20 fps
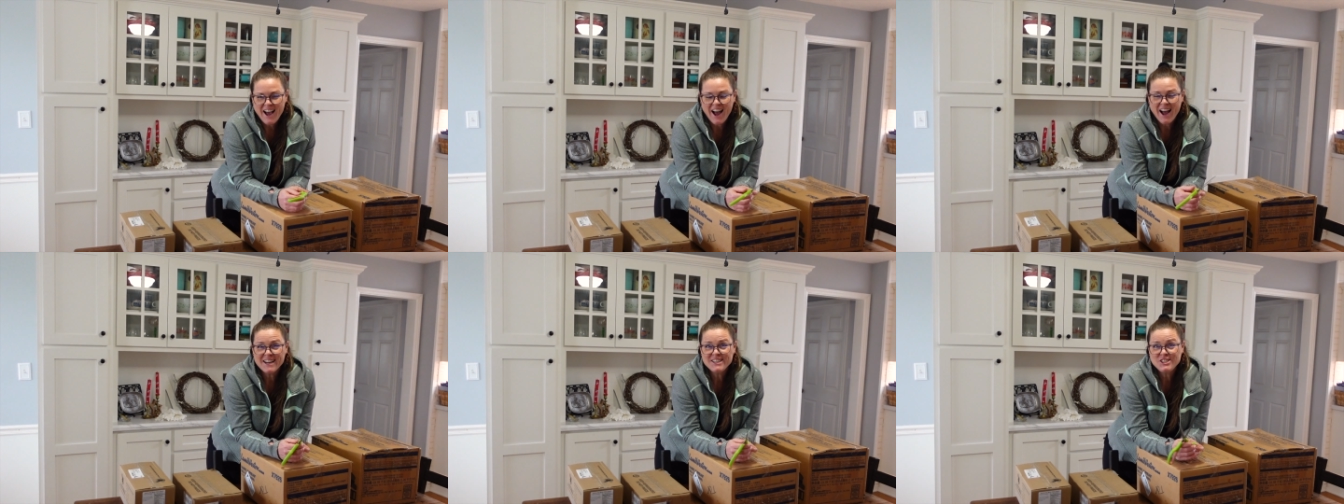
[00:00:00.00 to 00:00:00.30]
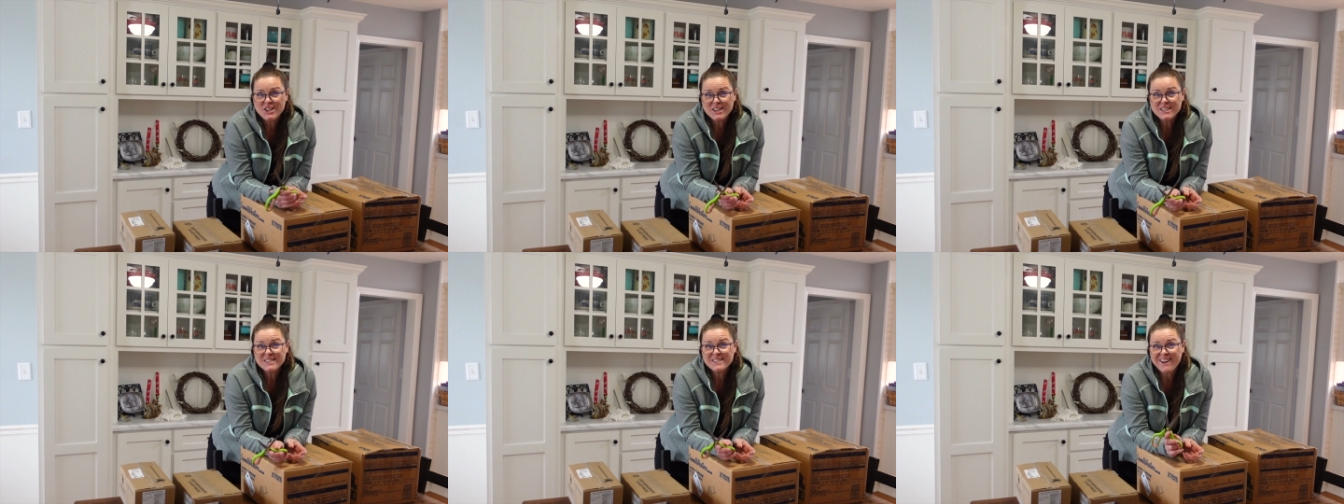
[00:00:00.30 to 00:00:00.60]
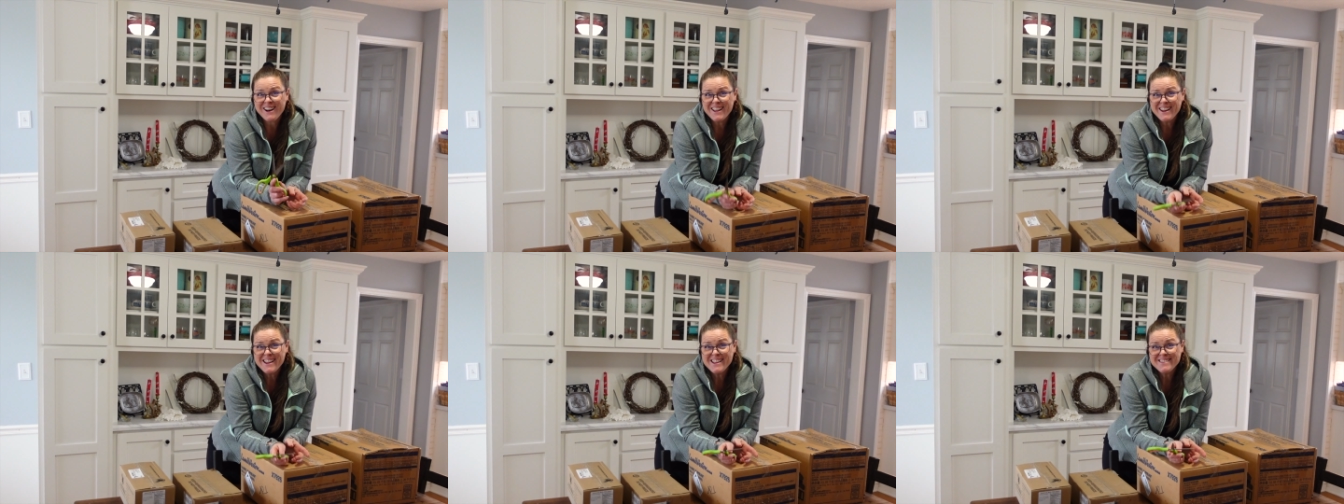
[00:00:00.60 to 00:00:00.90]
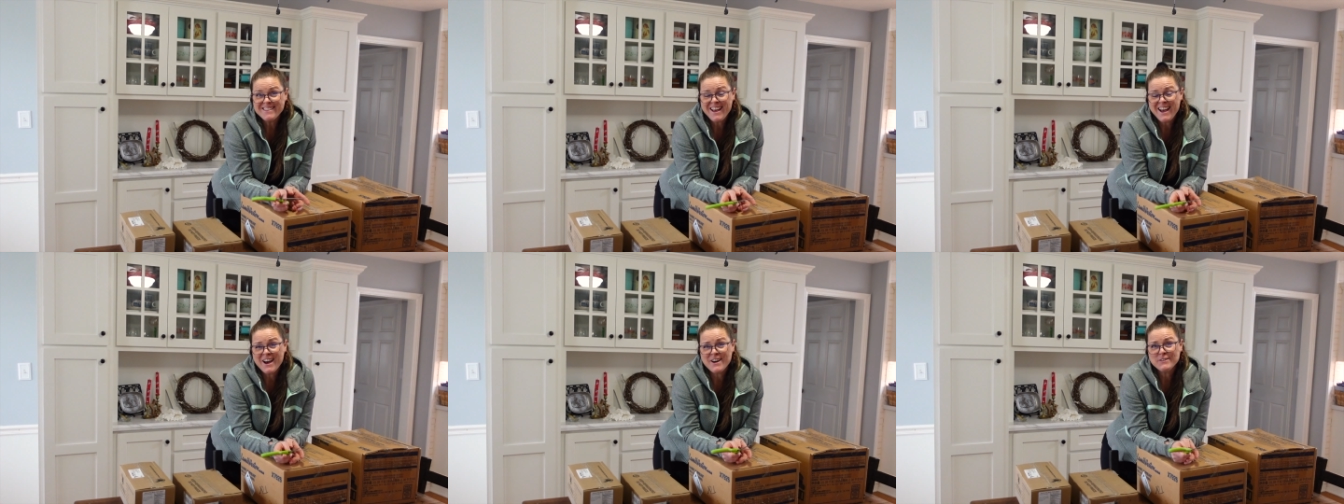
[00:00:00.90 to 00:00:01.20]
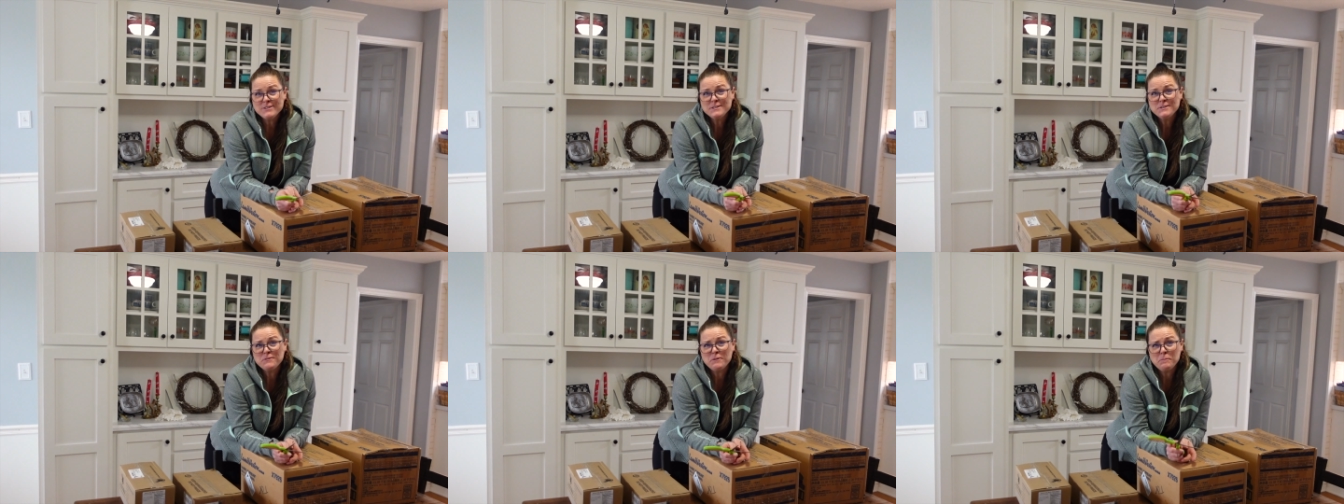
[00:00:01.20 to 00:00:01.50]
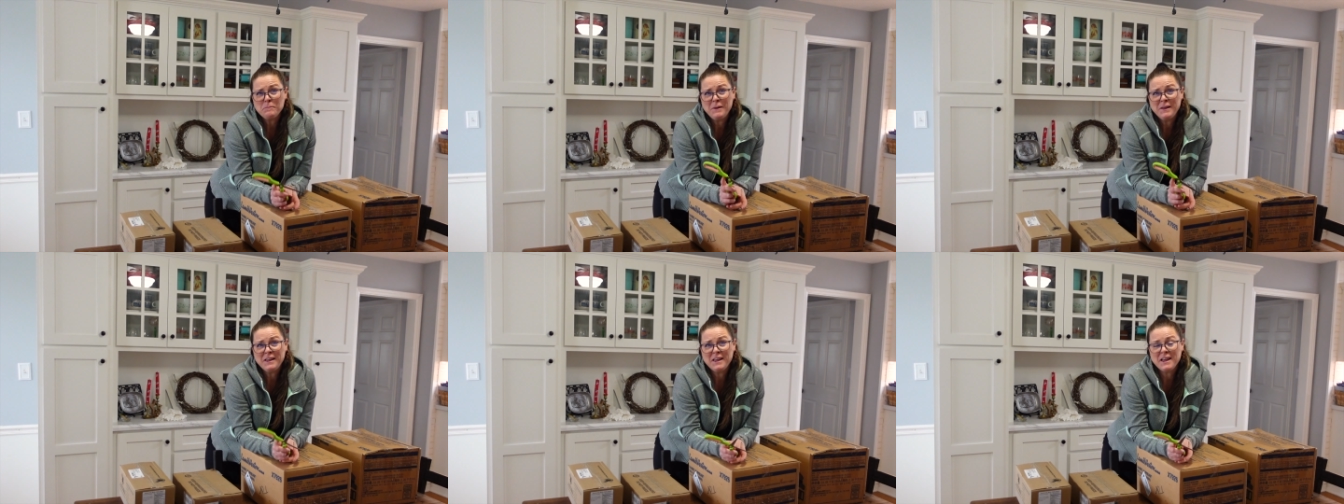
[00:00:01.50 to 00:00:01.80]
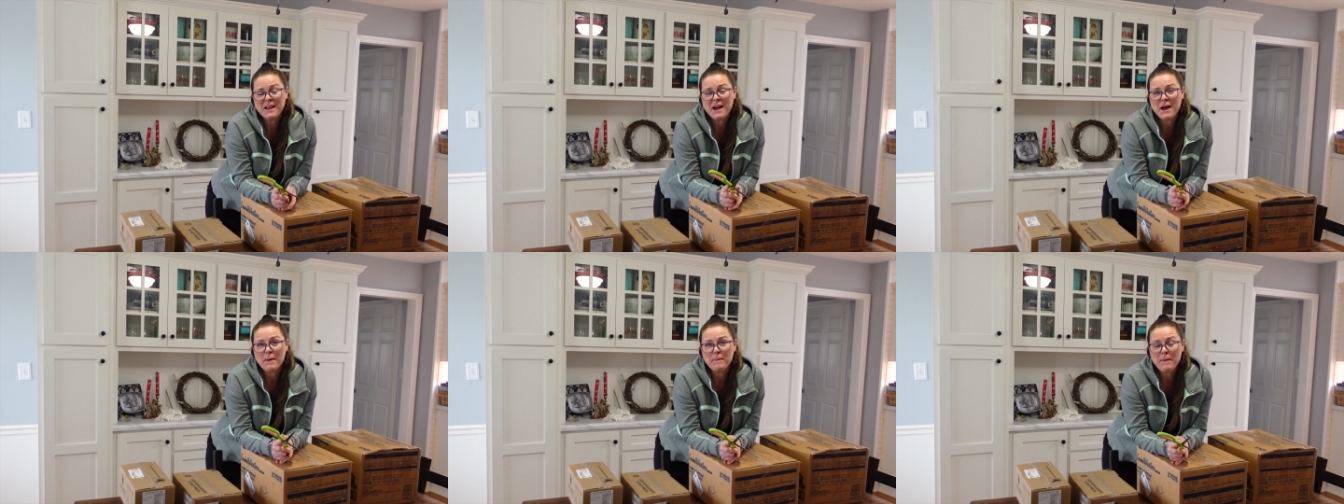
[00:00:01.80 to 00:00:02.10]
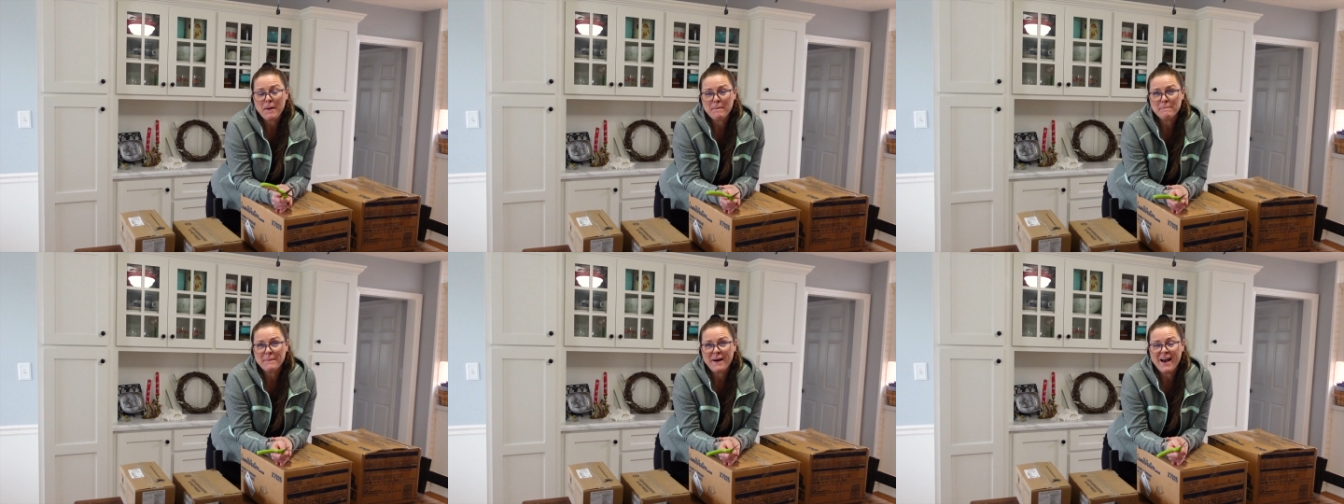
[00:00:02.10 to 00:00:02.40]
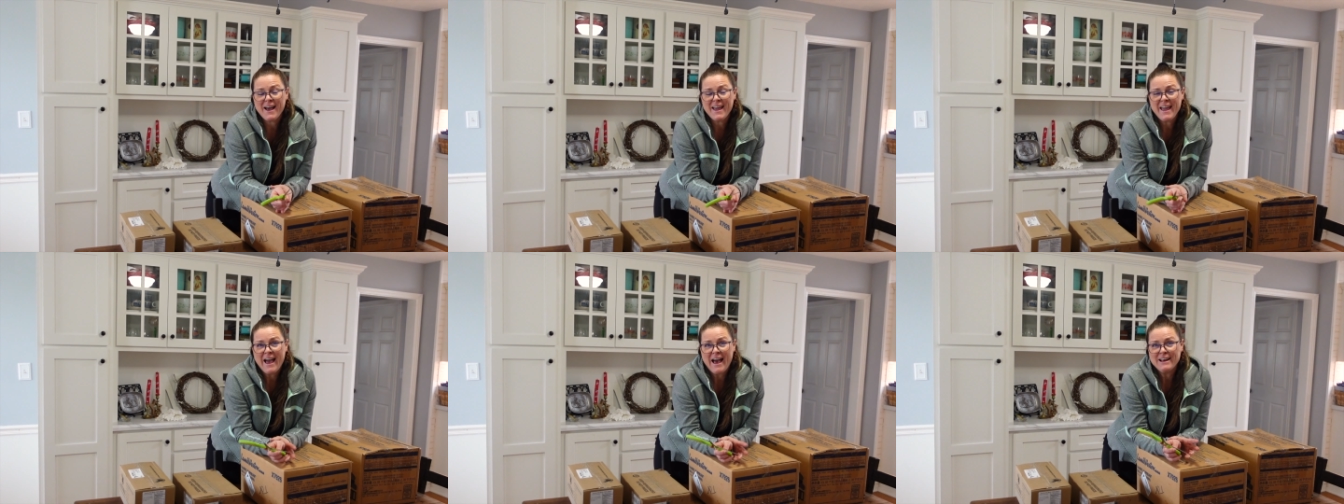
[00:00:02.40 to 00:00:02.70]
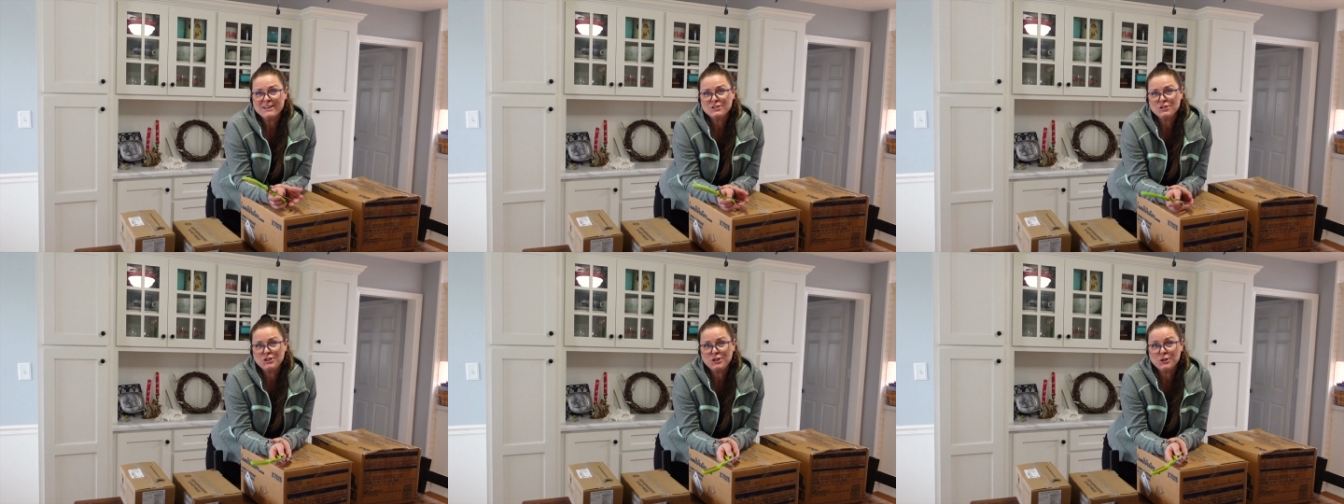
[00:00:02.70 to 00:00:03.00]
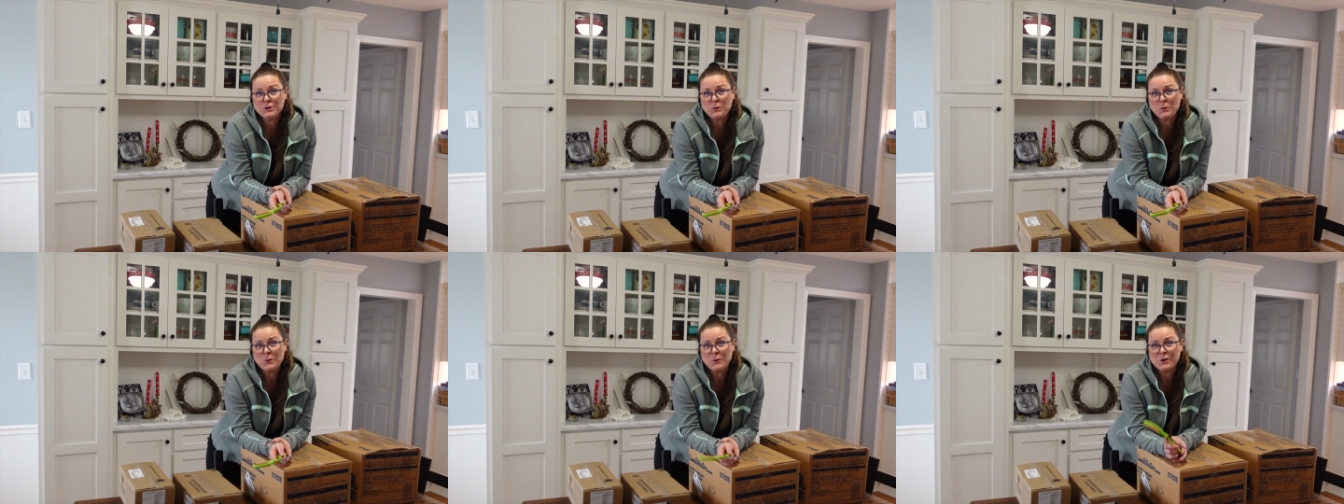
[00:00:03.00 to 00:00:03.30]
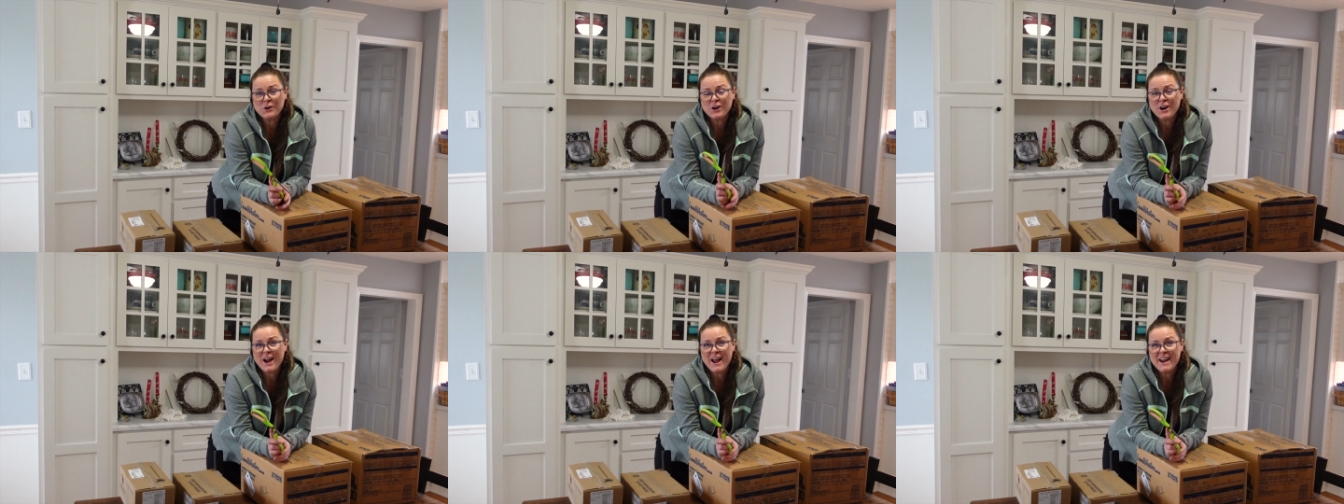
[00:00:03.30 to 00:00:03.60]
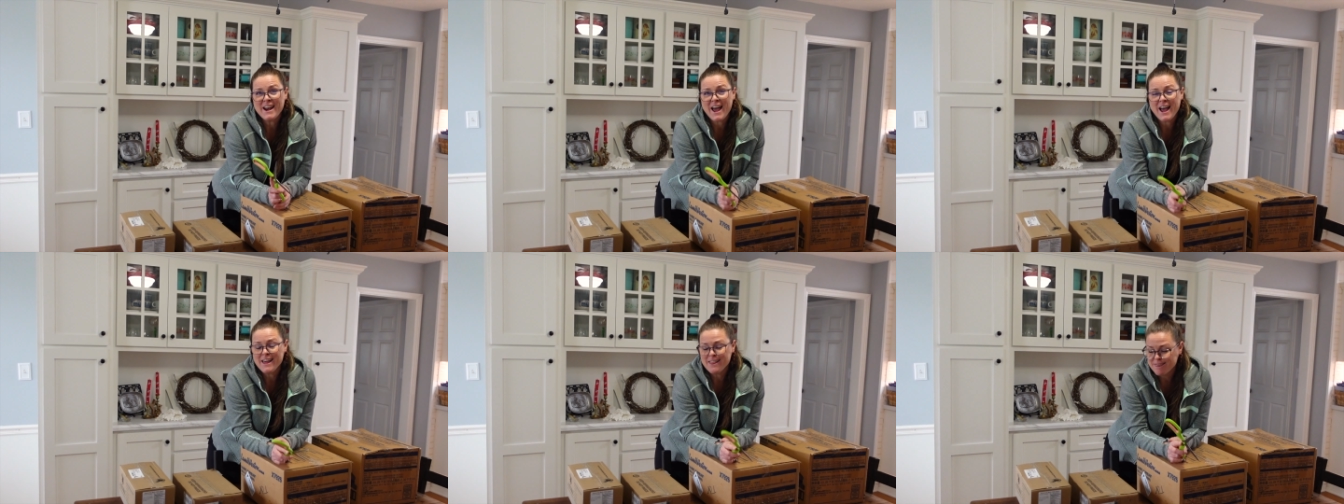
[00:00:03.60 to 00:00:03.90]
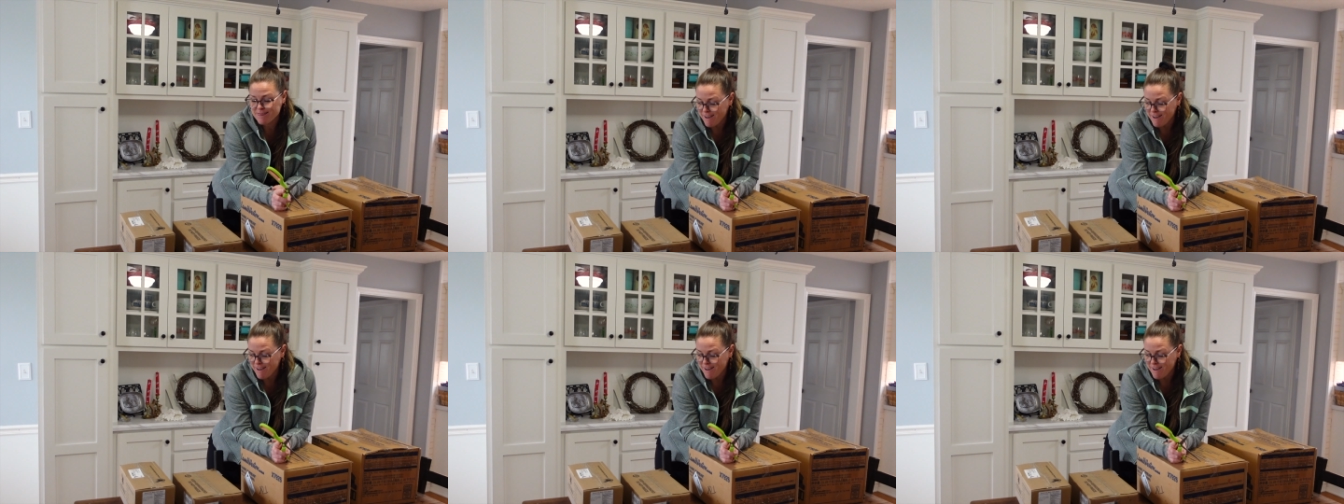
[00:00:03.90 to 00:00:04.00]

I just got in the house from picking up my Azure order and I